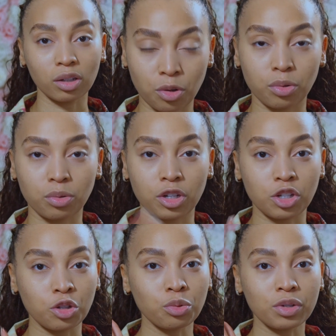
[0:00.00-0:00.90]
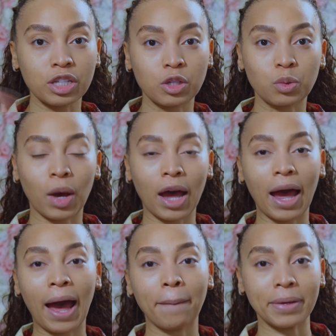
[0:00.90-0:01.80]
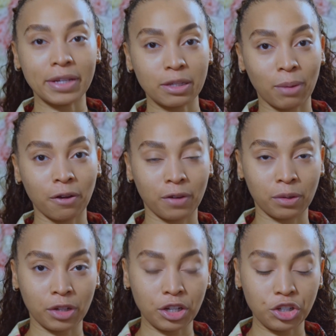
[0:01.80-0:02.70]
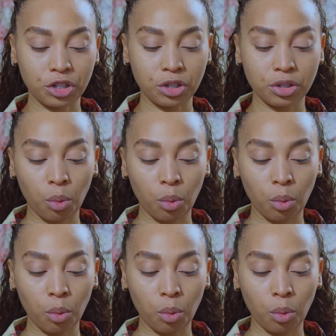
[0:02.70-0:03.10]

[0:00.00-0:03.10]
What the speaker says: So there's two reasons why I mix my foundations.